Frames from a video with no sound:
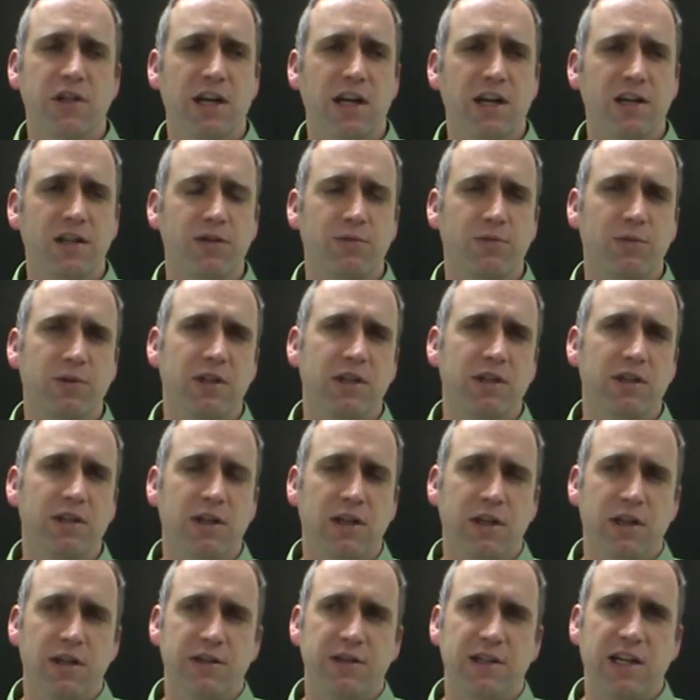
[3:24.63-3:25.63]
How can we
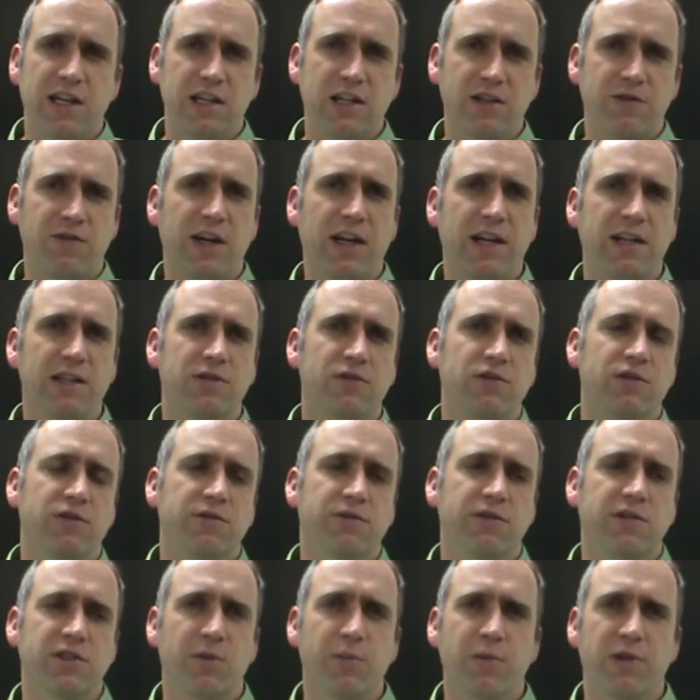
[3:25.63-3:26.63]
take advantage
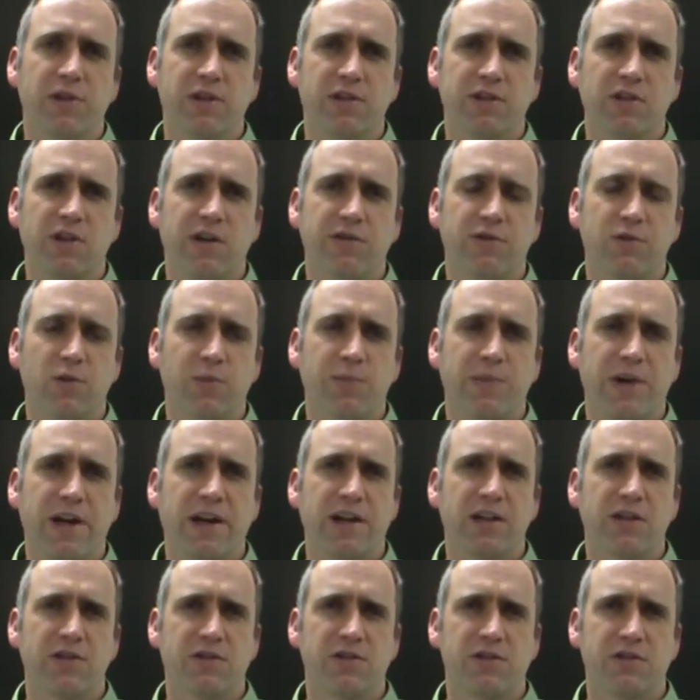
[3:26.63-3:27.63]
of some of the software
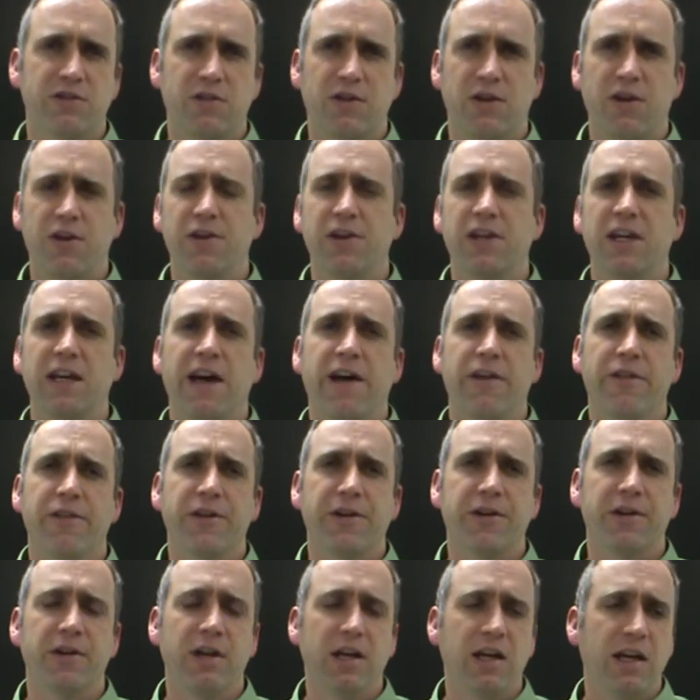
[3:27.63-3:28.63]
packages that are already out
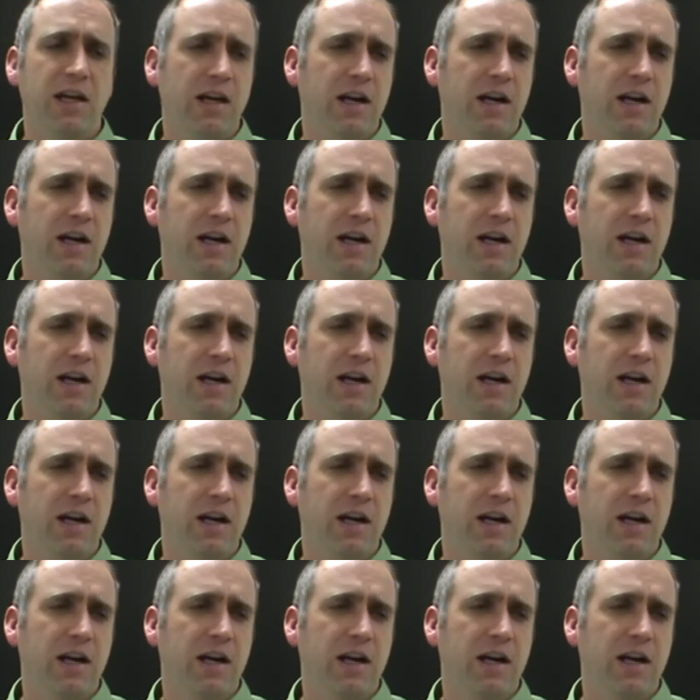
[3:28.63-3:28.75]
there?